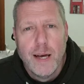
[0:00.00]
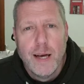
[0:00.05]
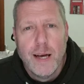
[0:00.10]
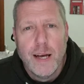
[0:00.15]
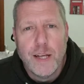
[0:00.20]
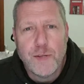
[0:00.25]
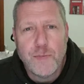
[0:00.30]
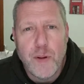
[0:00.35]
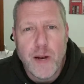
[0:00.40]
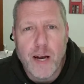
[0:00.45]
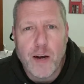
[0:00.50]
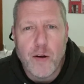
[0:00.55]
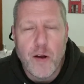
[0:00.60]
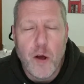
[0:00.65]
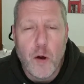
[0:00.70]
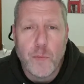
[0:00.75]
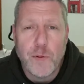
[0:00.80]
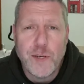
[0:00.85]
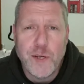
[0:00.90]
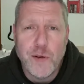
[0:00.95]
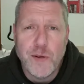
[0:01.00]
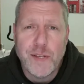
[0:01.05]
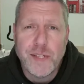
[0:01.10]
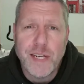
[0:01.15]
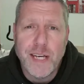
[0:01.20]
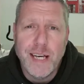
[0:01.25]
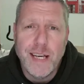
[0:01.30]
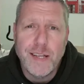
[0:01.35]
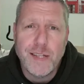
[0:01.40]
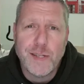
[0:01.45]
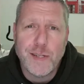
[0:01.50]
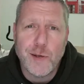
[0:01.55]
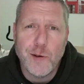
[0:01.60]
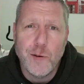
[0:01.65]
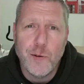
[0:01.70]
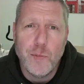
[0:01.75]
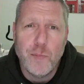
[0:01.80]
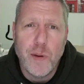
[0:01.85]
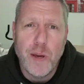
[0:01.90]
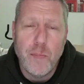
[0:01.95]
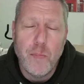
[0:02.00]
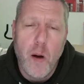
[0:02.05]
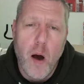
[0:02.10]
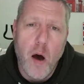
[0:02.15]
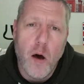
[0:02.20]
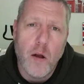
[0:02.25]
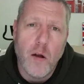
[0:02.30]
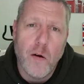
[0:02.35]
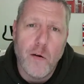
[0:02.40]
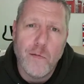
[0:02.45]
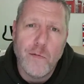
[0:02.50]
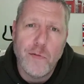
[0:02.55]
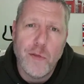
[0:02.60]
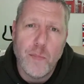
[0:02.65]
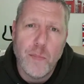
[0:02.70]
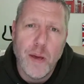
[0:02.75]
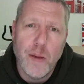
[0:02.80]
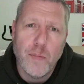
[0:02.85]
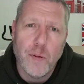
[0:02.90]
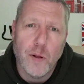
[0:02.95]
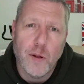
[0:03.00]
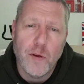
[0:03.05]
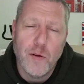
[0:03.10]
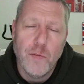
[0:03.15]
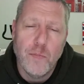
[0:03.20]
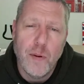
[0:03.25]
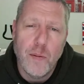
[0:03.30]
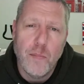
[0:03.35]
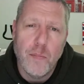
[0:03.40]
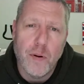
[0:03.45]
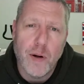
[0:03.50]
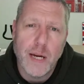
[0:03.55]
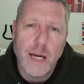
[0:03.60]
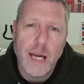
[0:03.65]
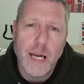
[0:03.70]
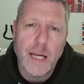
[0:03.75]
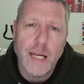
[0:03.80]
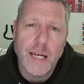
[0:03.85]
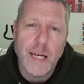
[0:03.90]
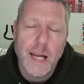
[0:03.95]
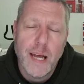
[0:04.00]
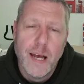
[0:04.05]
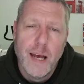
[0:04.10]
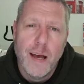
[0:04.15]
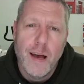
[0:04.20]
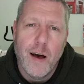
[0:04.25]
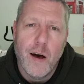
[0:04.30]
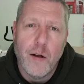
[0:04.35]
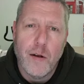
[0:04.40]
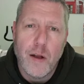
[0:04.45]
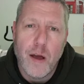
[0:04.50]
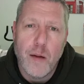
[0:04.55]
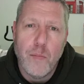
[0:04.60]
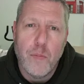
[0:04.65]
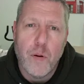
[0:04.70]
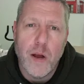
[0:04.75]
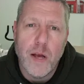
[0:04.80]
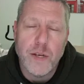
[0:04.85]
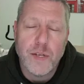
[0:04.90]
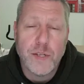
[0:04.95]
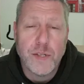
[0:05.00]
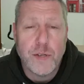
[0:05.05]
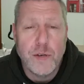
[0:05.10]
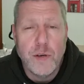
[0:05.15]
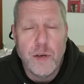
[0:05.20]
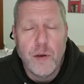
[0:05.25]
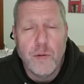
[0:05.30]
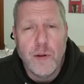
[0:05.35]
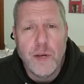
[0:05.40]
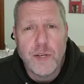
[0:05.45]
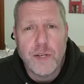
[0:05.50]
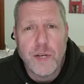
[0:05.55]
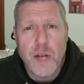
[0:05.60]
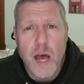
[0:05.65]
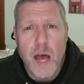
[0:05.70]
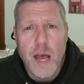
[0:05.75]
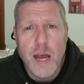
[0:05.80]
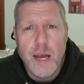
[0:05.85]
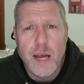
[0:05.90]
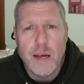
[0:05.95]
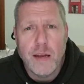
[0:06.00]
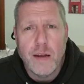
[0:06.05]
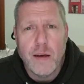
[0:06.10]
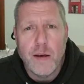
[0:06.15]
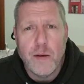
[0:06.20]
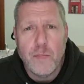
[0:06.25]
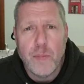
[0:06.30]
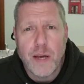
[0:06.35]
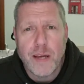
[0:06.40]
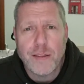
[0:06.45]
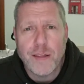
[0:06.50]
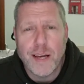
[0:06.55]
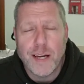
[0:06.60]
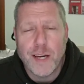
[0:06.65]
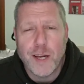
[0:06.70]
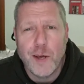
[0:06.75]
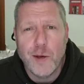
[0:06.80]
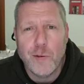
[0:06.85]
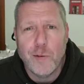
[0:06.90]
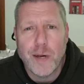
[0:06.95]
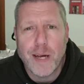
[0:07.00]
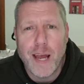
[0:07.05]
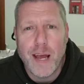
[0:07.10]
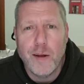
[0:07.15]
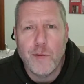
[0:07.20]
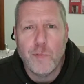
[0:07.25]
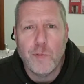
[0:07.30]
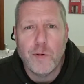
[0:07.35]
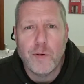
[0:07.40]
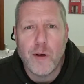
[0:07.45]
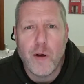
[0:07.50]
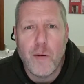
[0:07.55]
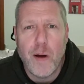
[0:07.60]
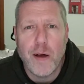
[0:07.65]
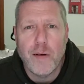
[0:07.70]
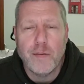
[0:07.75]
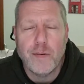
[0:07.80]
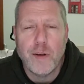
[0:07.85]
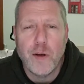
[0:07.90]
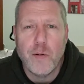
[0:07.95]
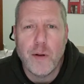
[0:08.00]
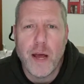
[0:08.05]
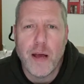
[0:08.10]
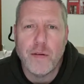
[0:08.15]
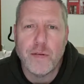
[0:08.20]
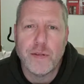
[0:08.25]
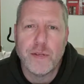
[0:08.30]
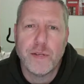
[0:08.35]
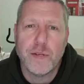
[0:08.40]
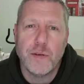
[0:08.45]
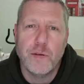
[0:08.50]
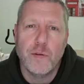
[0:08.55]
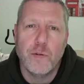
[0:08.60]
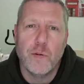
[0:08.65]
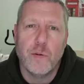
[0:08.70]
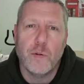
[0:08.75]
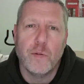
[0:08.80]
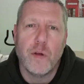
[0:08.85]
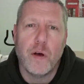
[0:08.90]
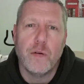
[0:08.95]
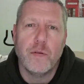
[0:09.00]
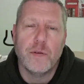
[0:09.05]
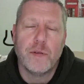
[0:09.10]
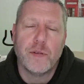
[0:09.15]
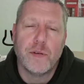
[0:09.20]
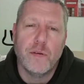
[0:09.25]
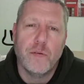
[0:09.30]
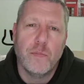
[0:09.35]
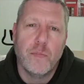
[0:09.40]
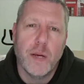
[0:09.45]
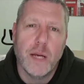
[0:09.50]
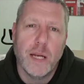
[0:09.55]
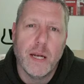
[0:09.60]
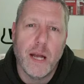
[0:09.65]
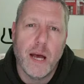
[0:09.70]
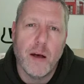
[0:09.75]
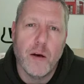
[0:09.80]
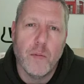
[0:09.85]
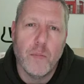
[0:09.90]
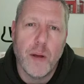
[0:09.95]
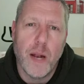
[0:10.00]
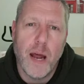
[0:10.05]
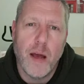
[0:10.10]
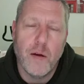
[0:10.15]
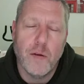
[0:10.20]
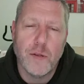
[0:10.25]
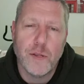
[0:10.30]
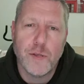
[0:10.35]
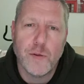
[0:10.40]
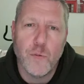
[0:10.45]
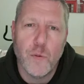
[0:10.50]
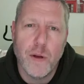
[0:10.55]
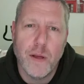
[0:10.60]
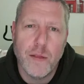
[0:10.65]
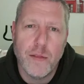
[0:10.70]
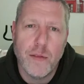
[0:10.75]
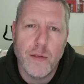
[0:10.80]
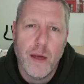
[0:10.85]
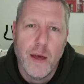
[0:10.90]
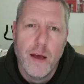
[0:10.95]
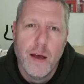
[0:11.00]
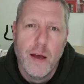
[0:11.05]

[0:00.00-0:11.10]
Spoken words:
it's been a great opportunity to be part of the people who've been bringing our night prayers to you each day, and a big thank you again will go out no doubt to all those who've been helping out with